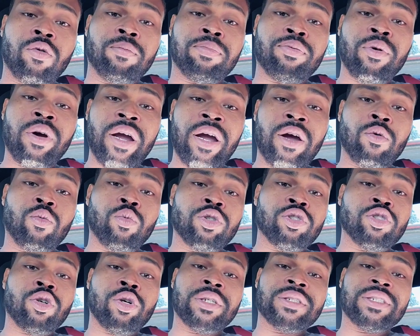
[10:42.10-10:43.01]
Brown
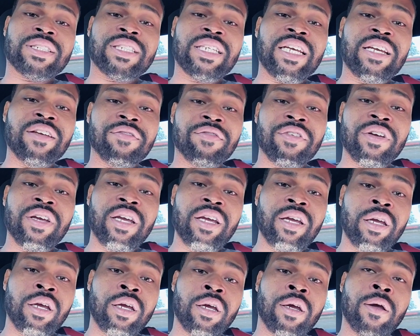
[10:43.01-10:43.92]
was on
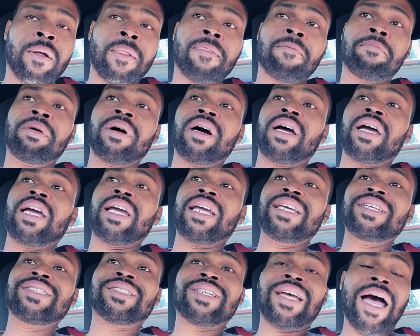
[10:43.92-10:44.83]
TV, but
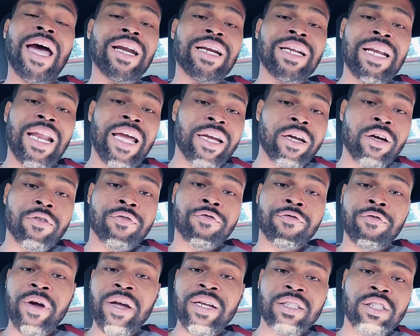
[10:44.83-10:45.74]
he's kind of like a
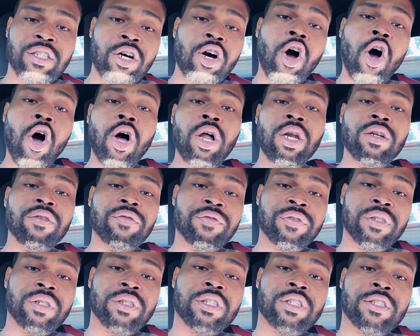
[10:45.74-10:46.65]
friend to all of
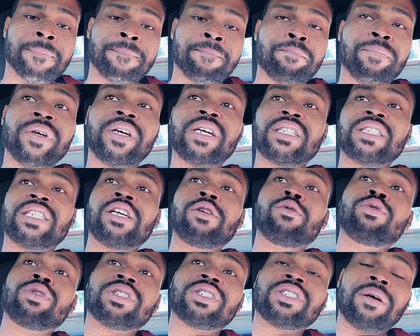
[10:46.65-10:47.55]
us because he
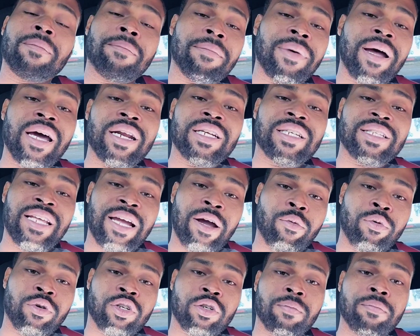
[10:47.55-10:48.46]
was somebody
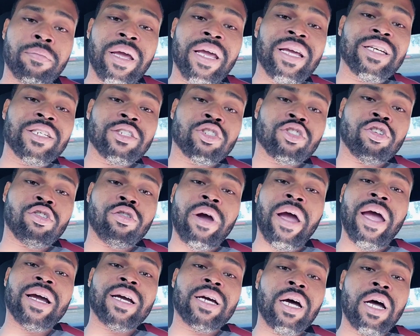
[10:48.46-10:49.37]
that would make us
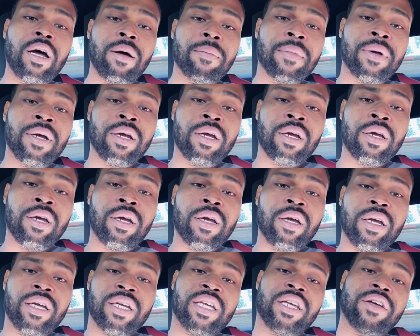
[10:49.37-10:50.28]
crack up
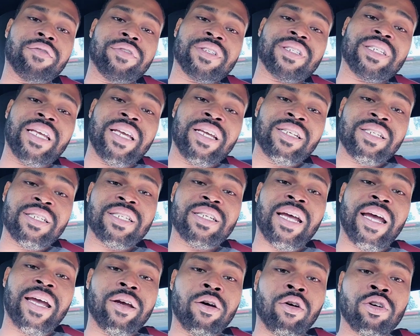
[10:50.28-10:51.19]
and give us
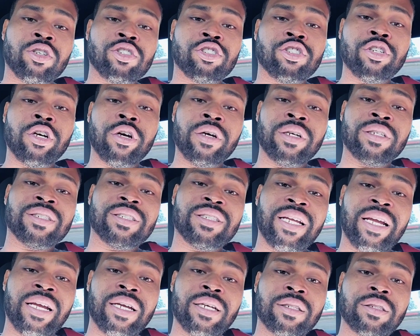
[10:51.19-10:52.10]
insight on certain
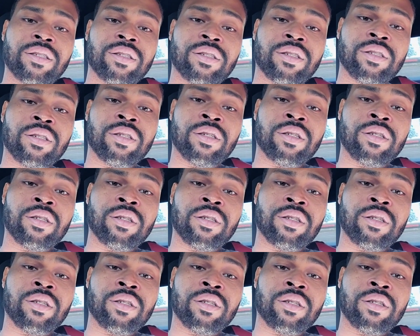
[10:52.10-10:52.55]
things.